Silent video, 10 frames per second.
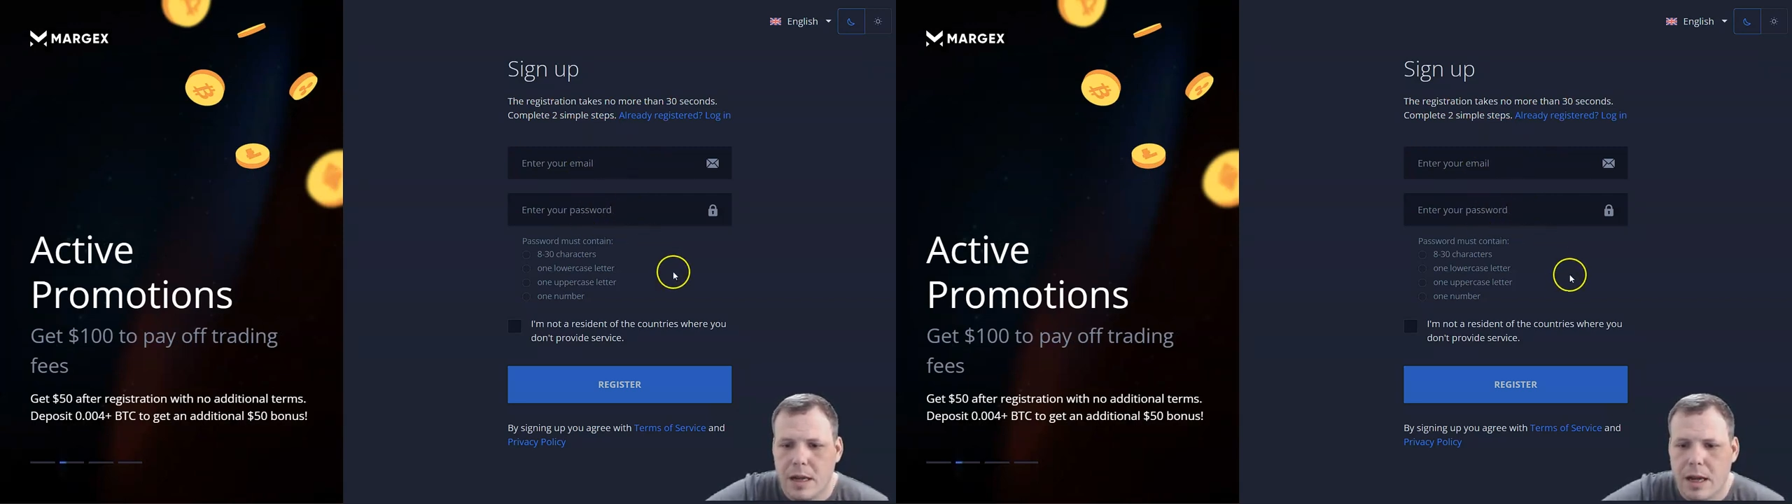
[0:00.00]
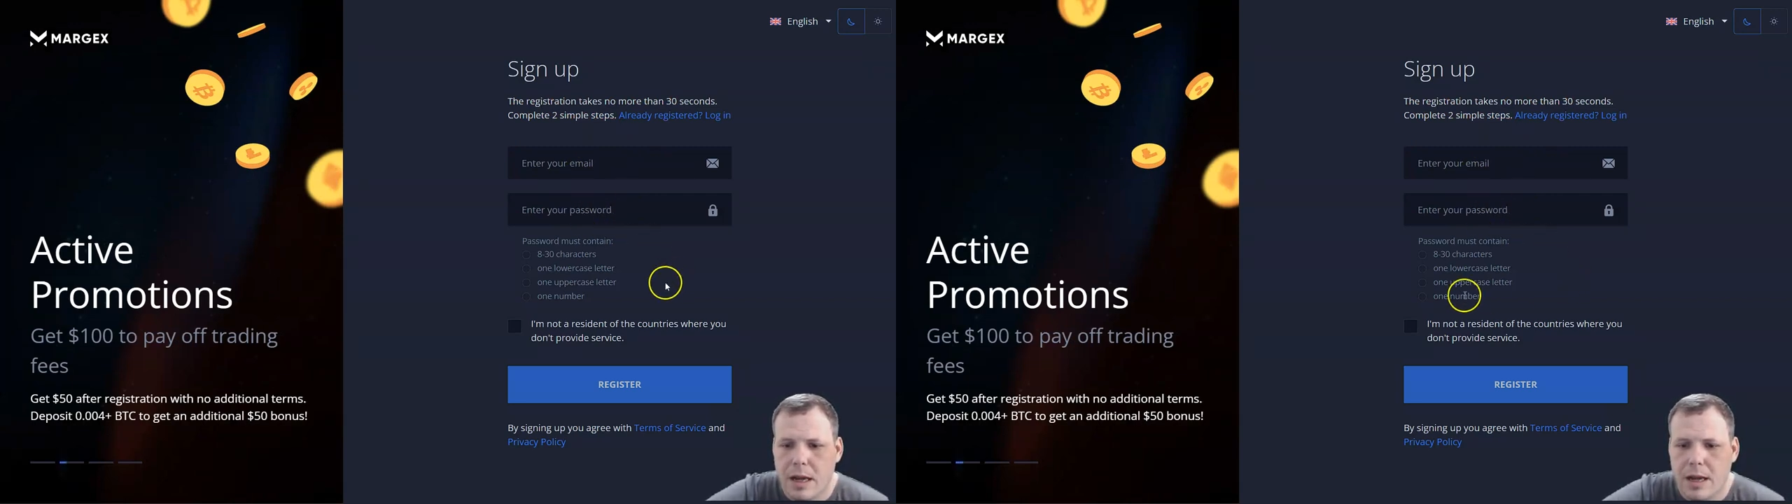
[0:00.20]

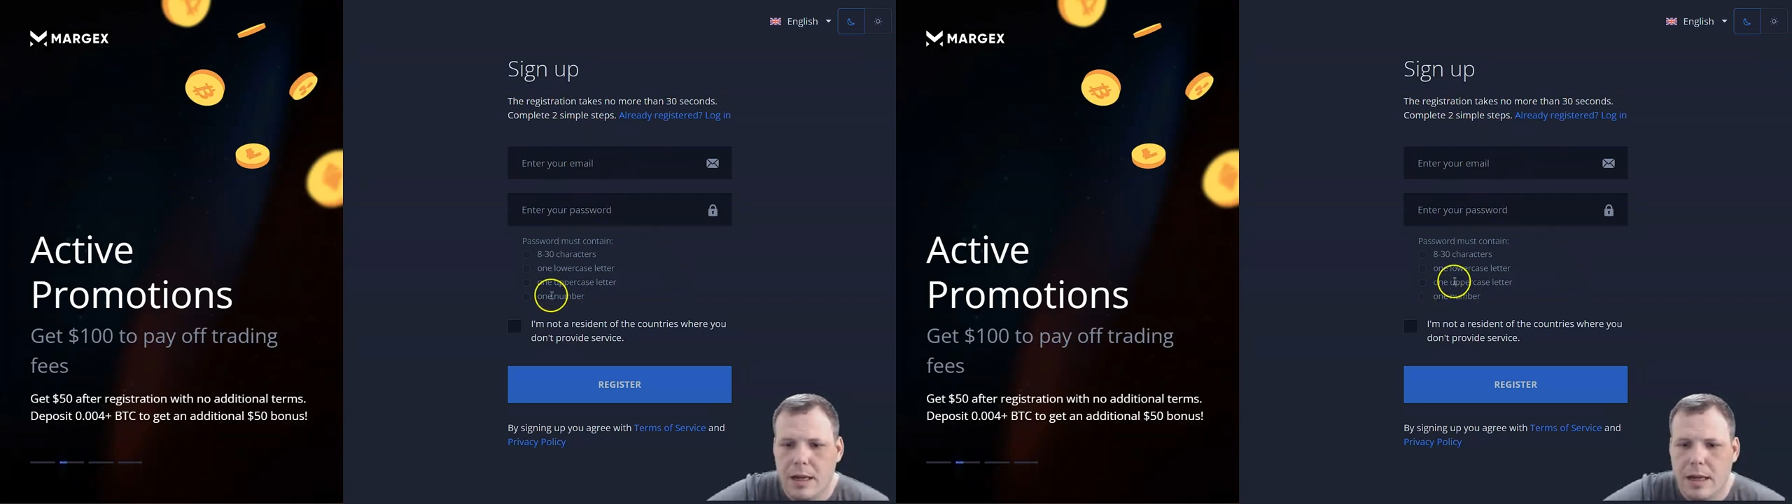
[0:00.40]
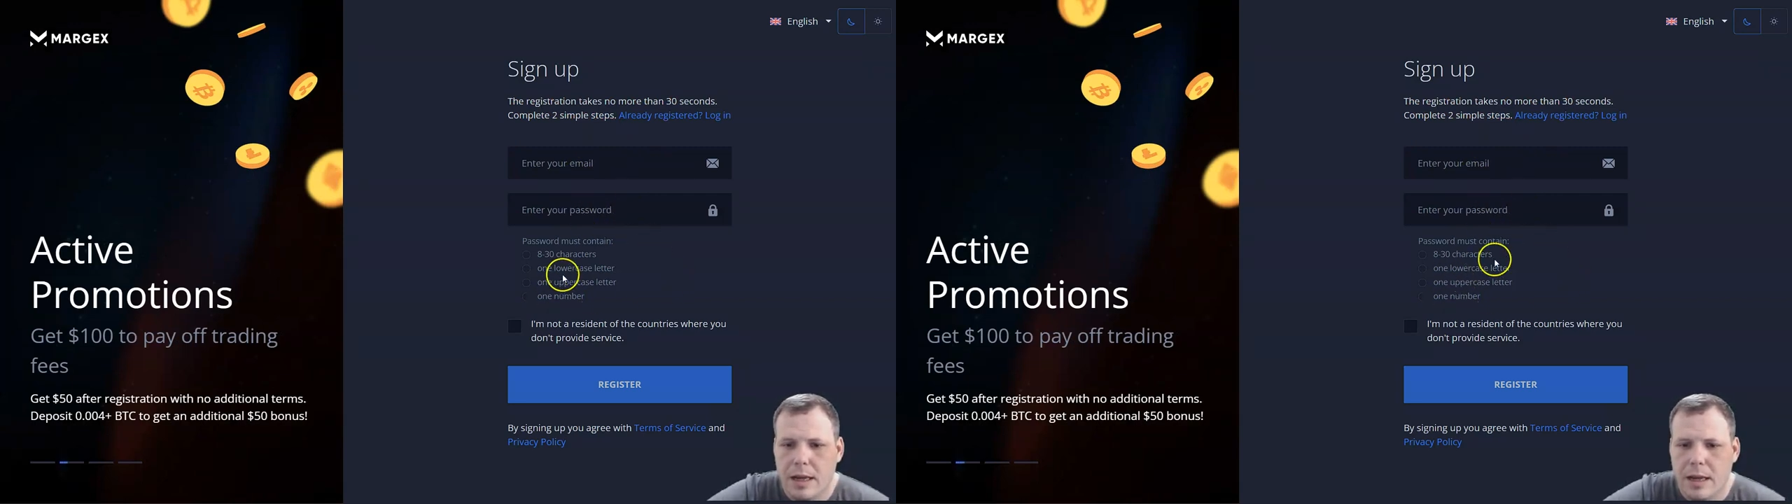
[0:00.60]

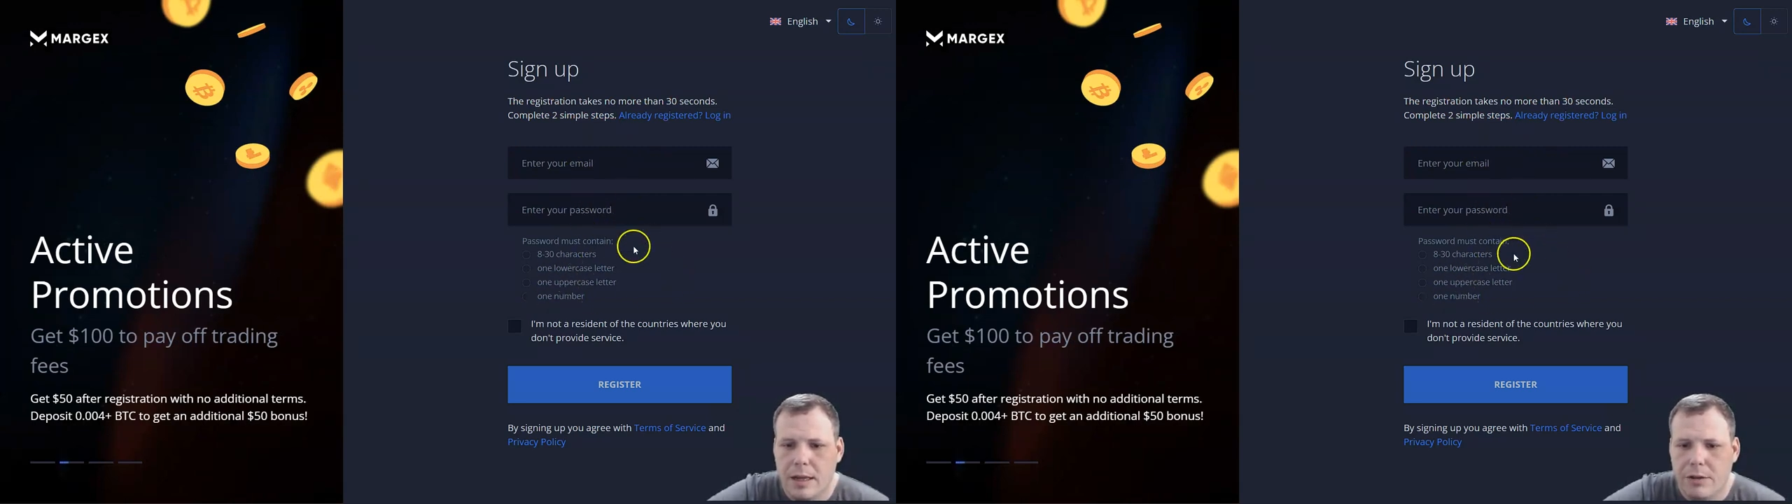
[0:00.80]
And